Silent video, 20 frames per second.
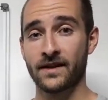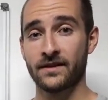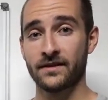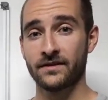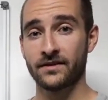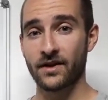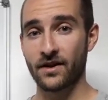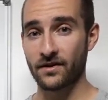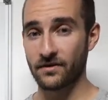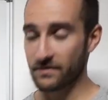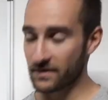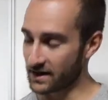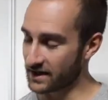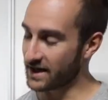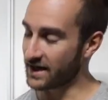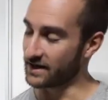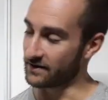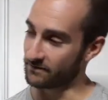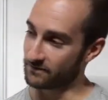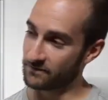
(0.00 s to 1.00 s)
So
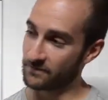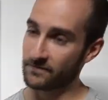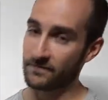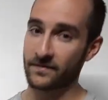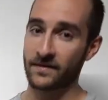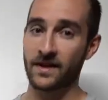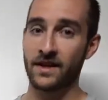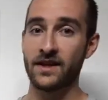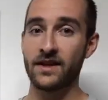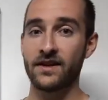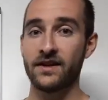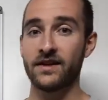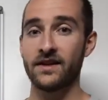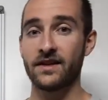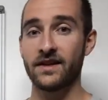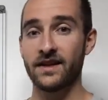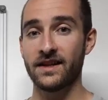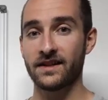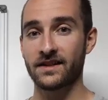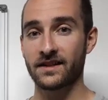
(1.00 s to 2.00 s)
again,
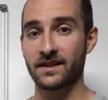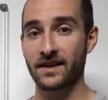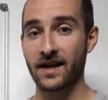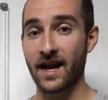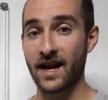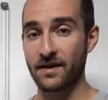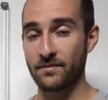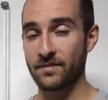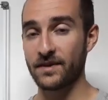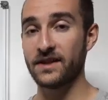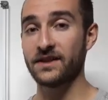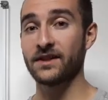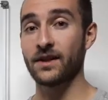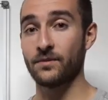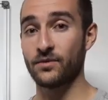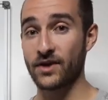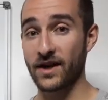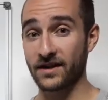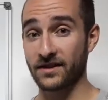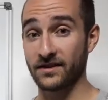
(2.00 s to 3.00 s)
here it can be
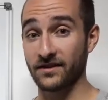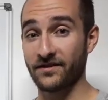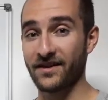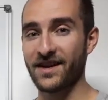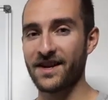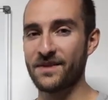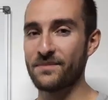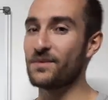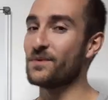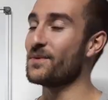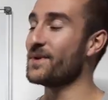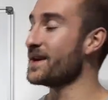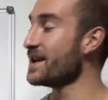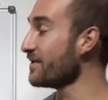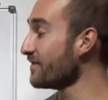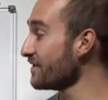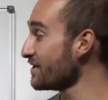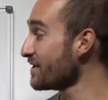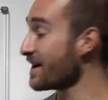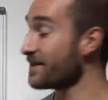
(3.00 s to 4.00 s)
subjective. But
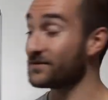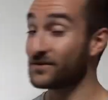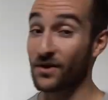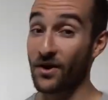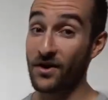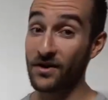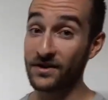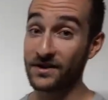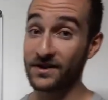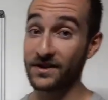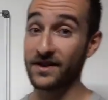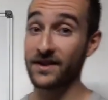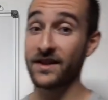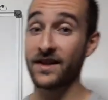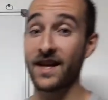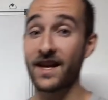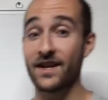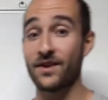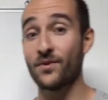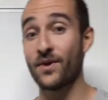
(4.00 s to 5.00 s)
whenever you have to answer
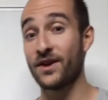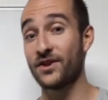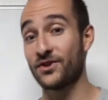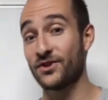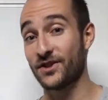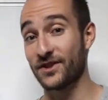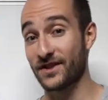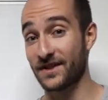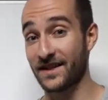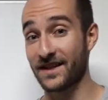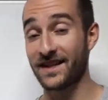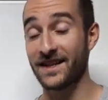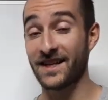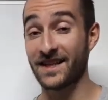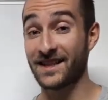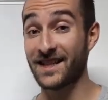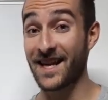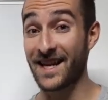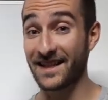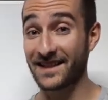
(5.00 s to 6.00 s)
a question in a
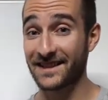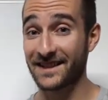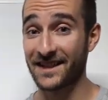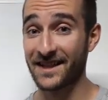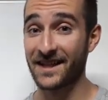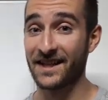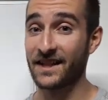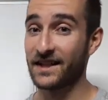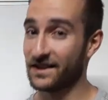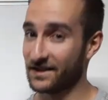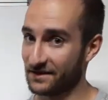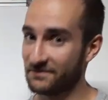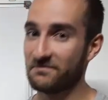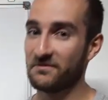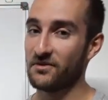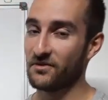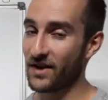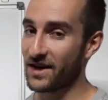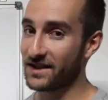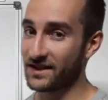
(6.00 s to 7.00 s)
test,
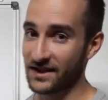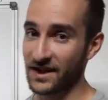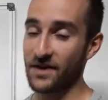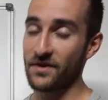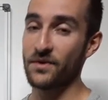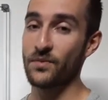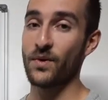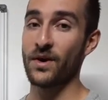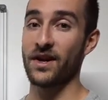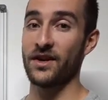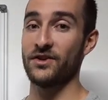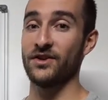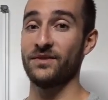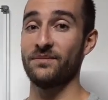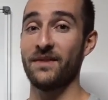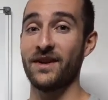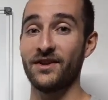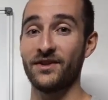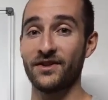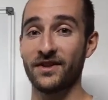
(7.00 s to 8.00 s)
write down the one I just
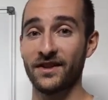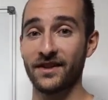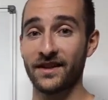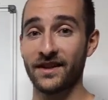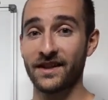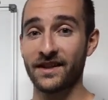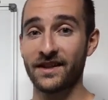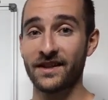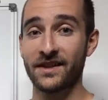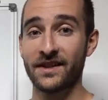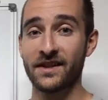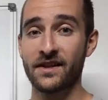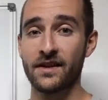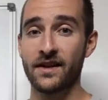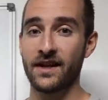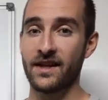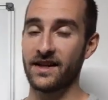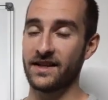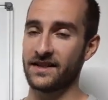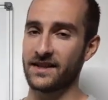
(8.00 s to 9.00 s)
mentioned.
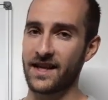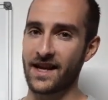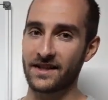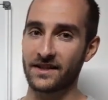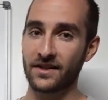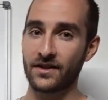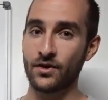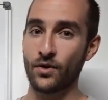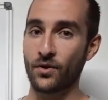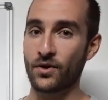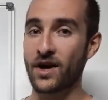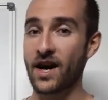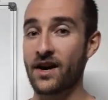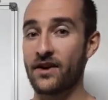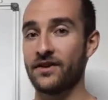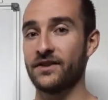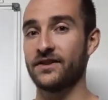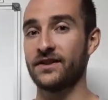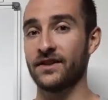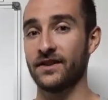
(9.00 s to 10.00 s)
It is that your
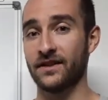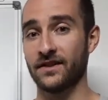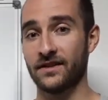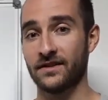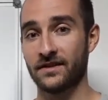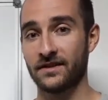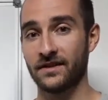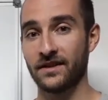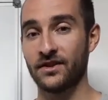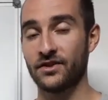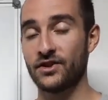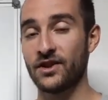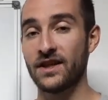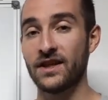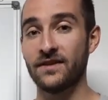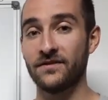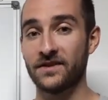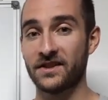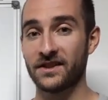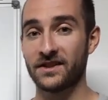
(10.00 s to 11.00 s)
character
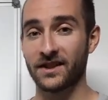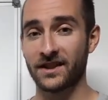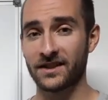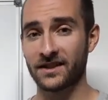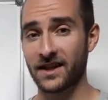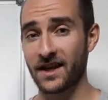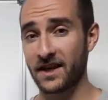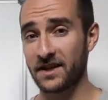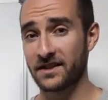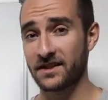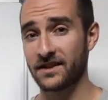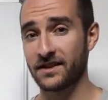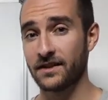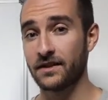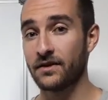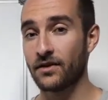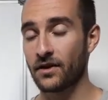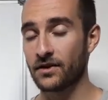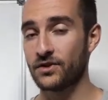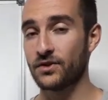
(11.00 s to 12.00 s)
achieves success,
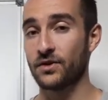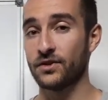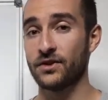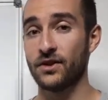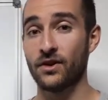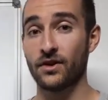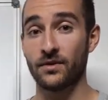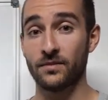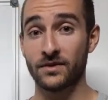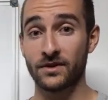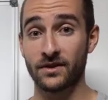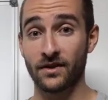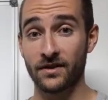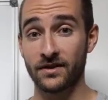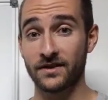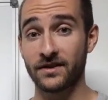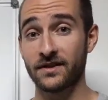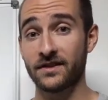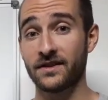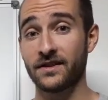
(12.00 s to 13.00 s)
not your
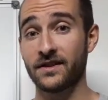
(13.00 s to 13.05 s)
circumstances.